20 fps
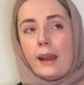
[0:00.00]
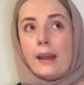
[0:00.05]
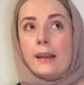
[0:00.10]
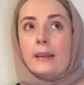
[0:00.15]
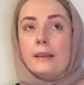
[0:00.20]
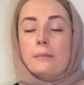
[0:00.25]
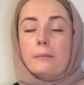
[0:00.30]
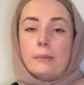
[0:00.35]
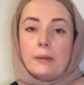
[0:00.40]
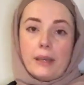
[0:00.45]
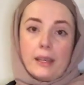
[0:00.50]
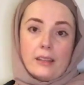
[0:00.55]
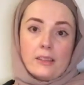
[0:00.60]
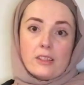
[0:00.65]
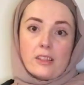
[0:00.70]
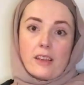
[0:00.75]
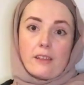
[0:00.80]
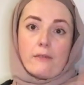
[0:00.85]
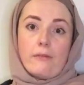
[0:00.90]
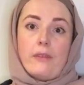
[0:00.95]
and it
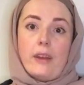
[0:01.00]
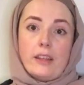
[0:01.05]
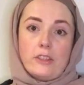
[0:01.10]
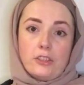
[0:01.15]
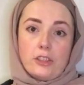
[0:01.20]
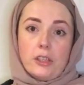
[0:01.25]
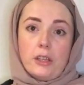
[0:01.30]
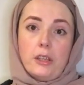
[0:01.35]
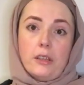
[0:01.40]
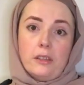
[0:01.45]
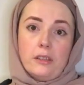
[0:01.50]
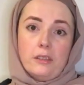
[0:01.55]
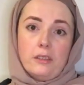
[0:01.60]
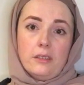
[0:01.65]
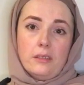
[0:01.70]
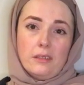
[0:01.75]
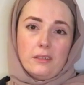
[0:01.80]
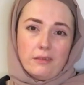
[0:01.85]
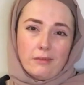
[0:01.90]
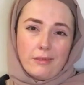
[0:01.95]
begins like Fajr,
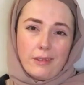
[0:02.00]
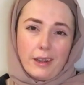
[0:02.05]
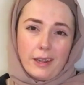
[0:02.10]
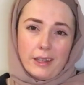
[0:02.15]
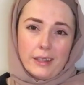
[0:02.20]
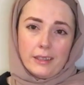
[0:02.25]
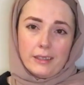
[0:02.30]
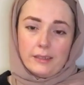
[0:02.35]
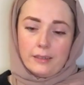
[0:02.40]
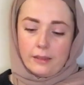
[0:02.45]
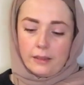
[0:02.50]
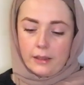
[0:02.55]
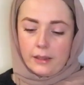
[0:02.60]
right?